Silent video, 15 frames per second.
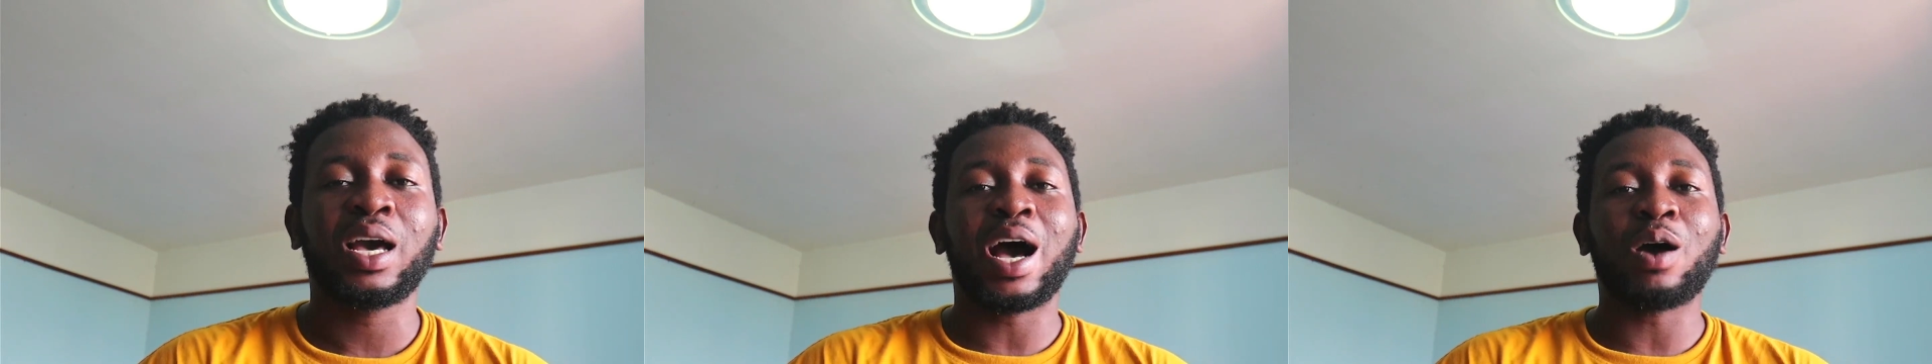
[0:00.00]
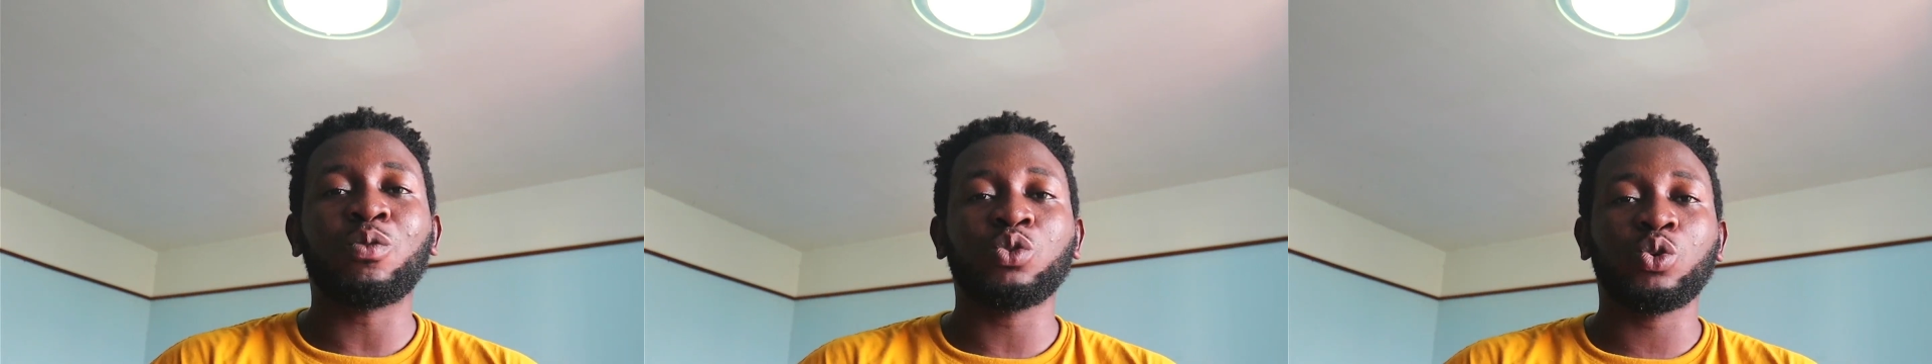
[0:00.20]

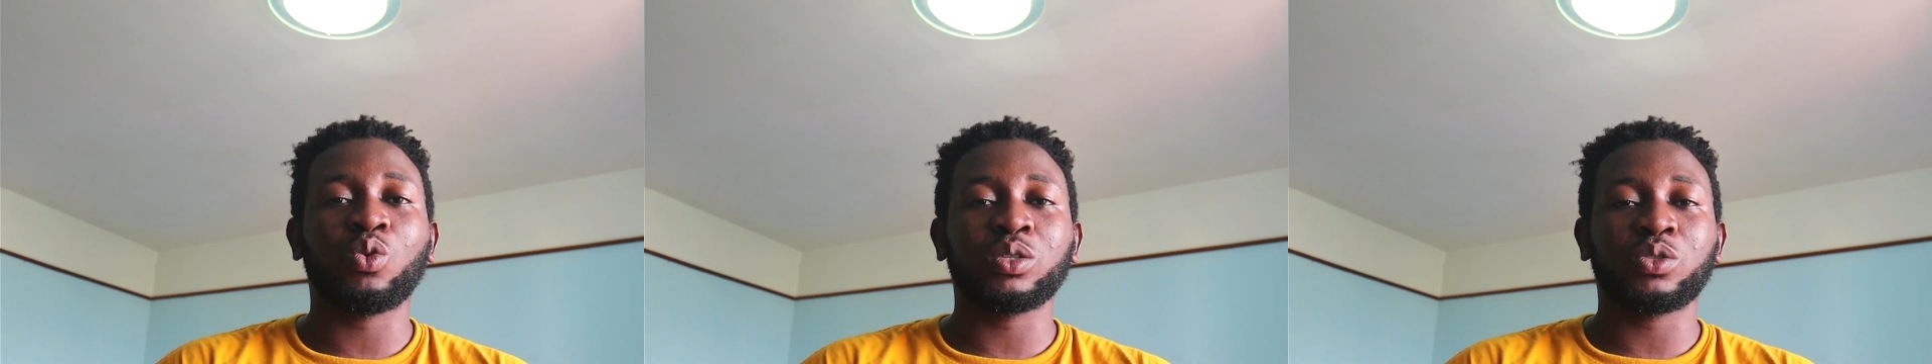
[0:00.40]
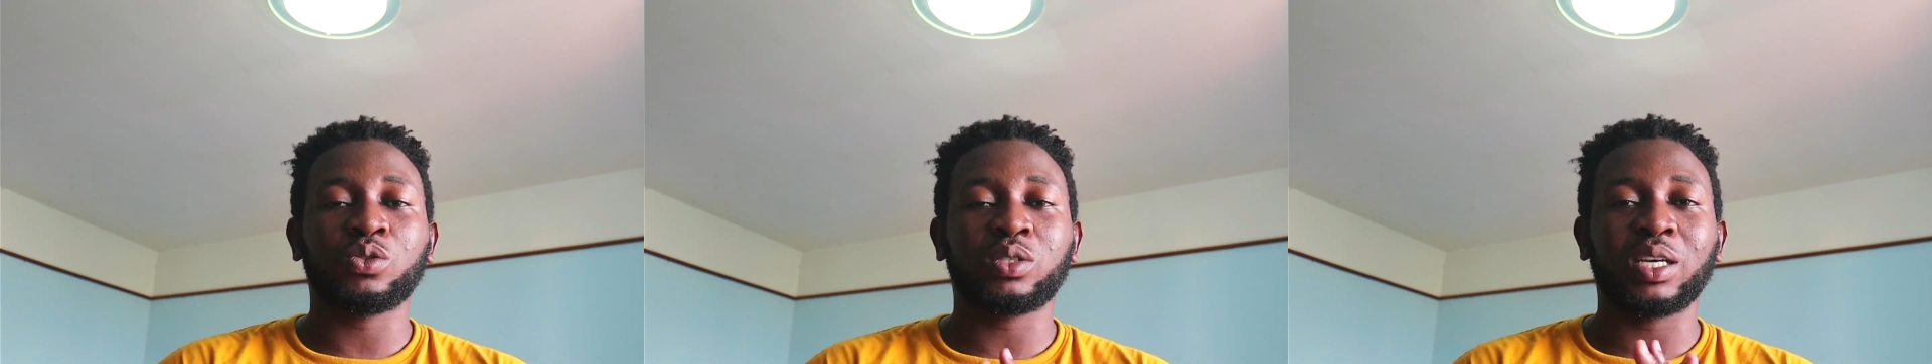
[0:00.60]
I wouldn't
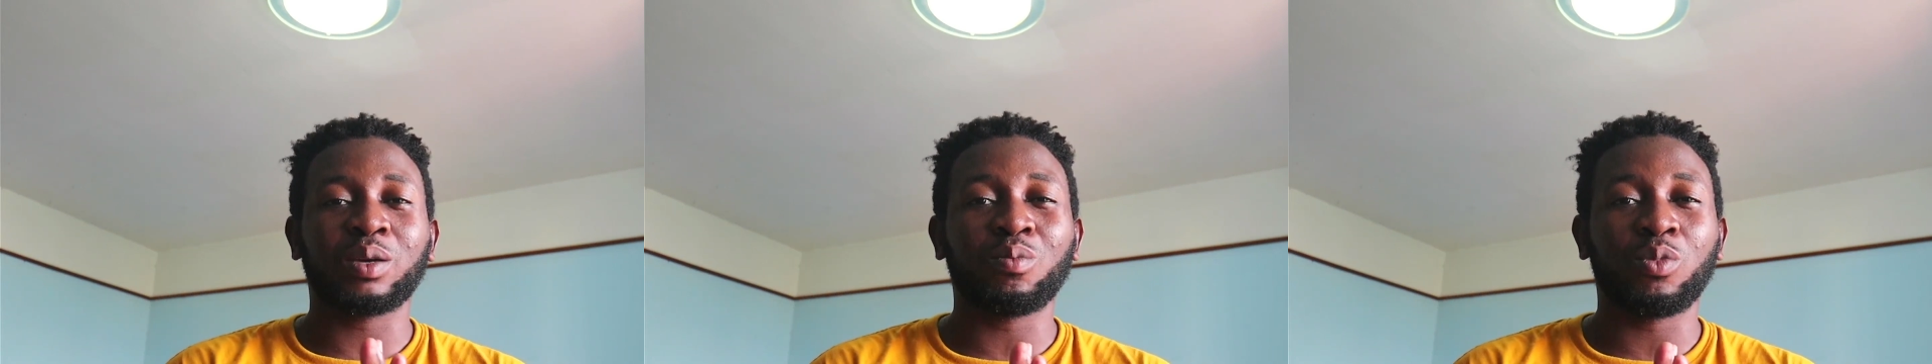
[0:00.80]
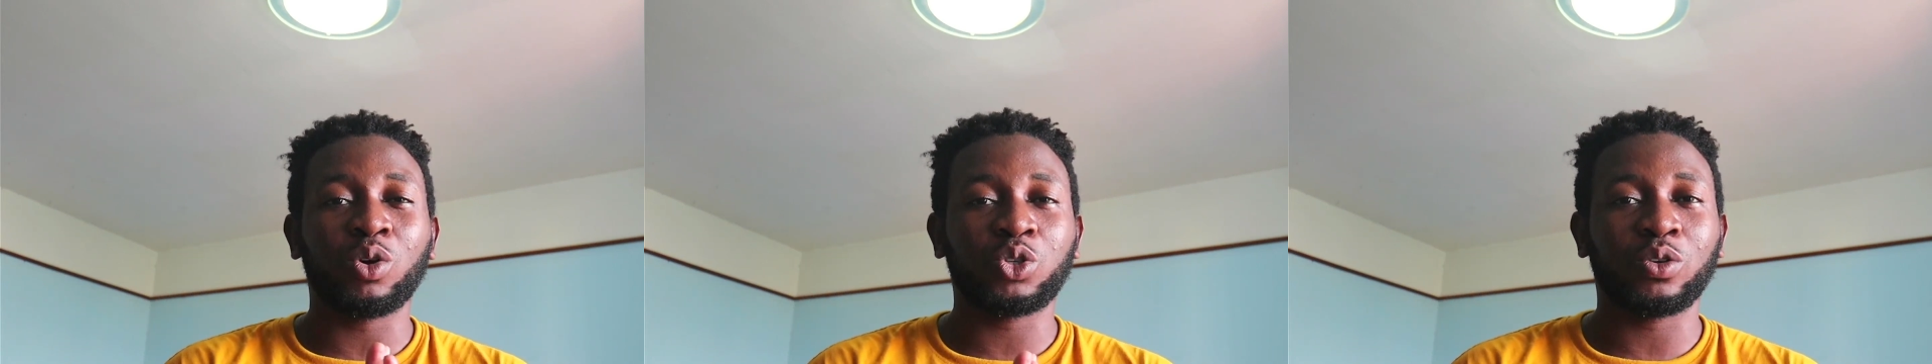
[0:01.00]
want to
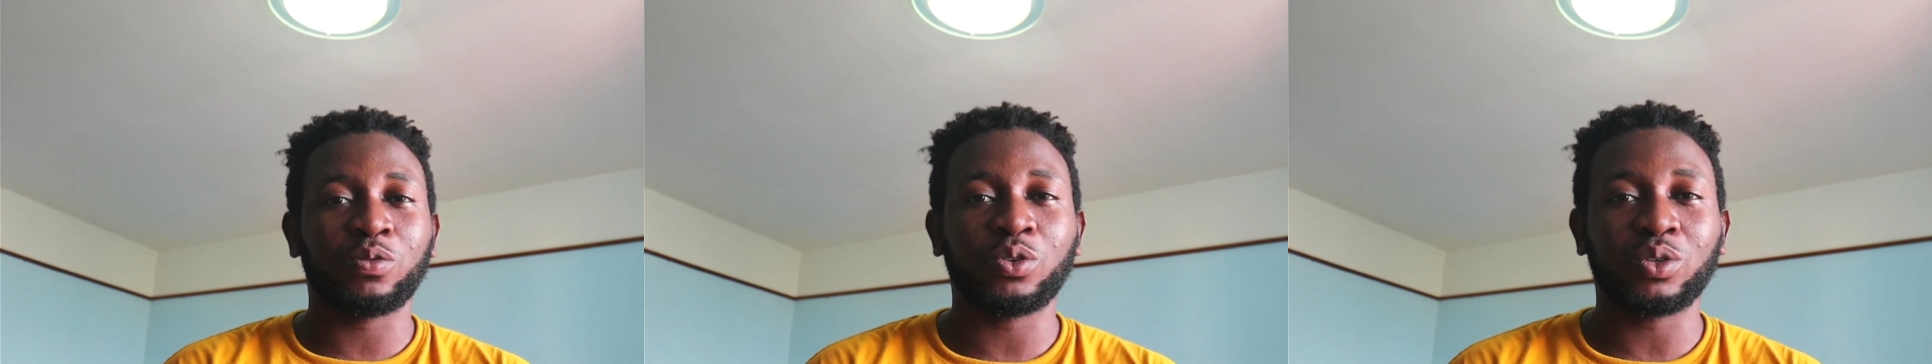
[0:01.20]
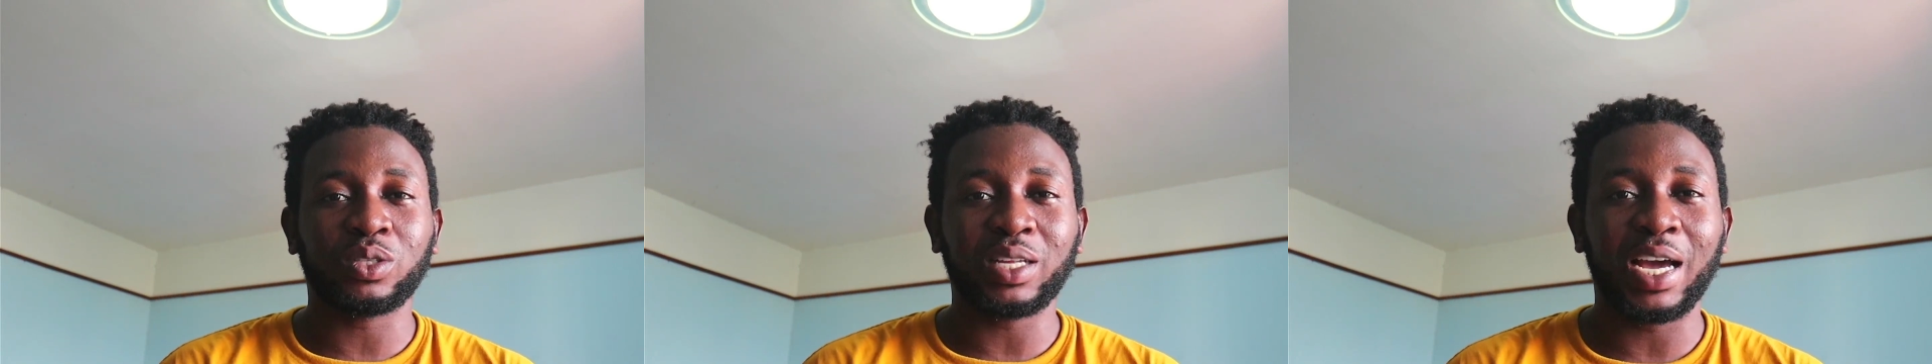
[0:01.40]
take much of
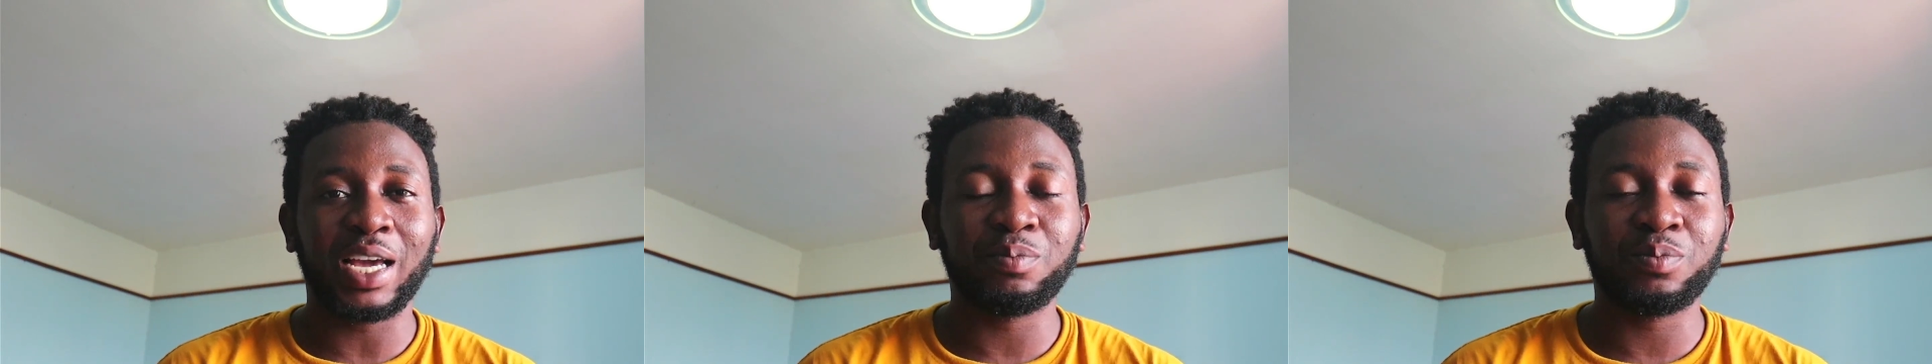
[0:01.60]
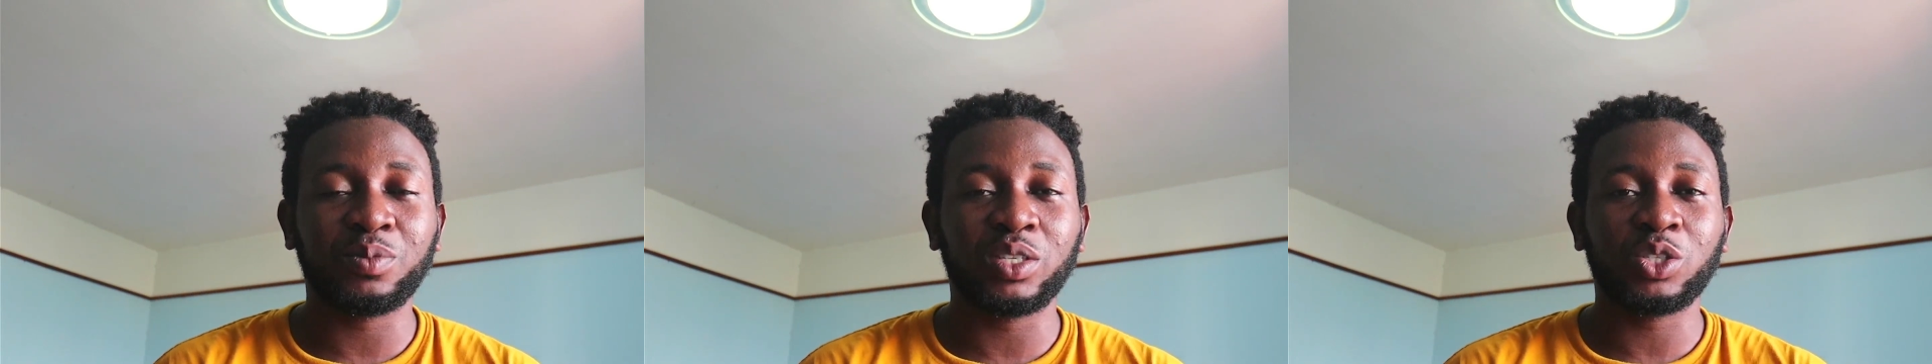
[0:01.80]
your time.